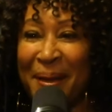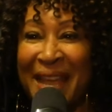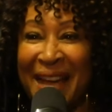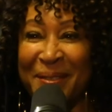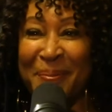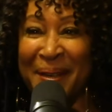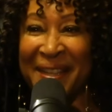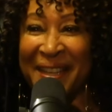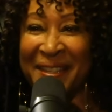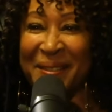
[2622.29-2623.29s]
But yeah, it's
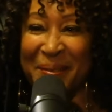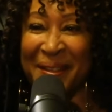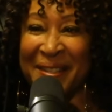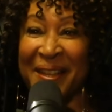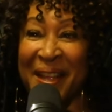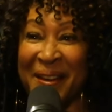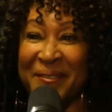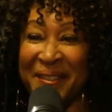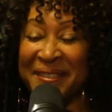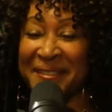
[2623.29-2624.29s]
a
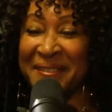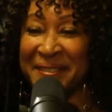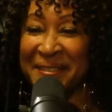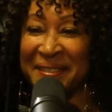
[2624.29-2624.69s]
lot of fun.